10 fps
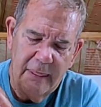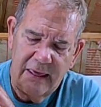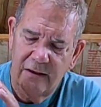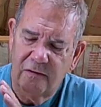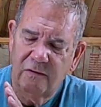
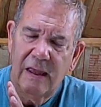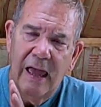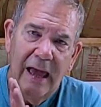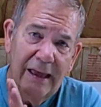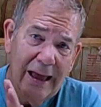is
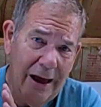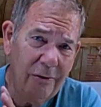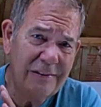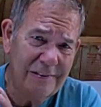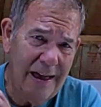
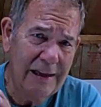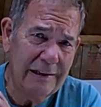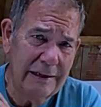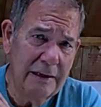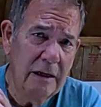how
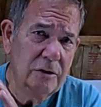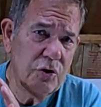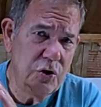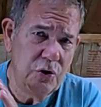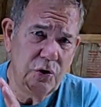exactly
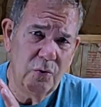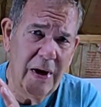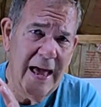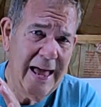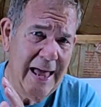do you
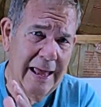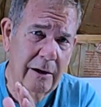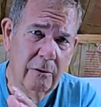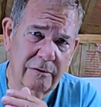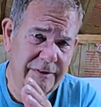
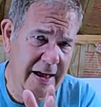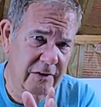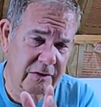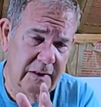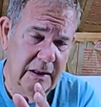hang or
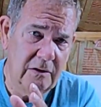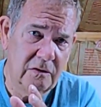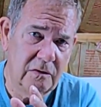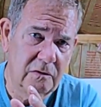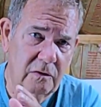fasten
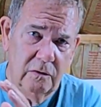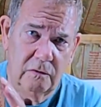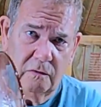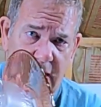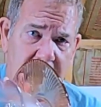these to
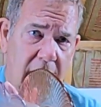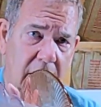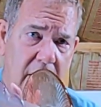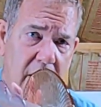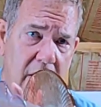
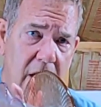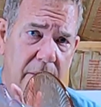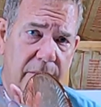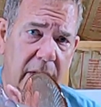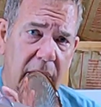stand
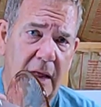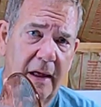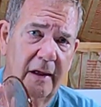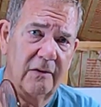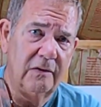upright
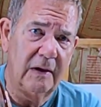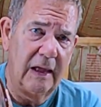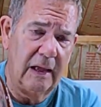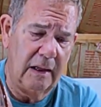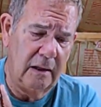as
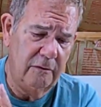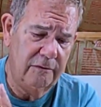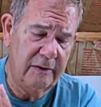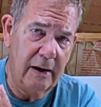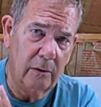a
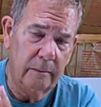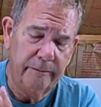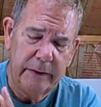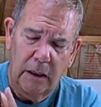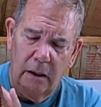flower.
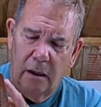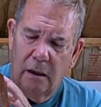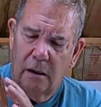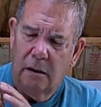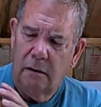
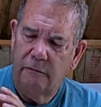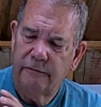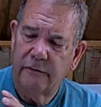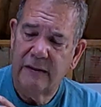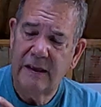
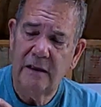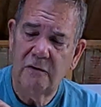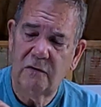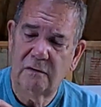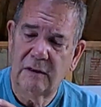For
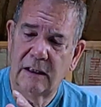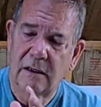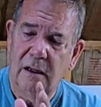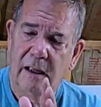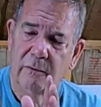these
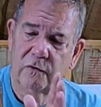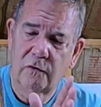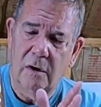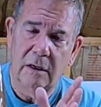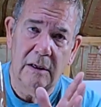that I was
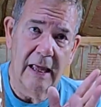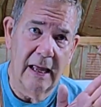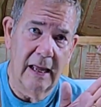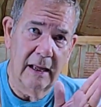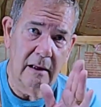trying to
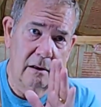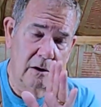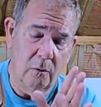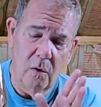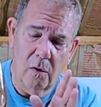hang
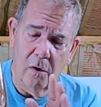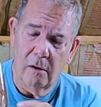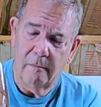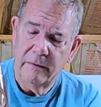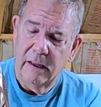on a wall,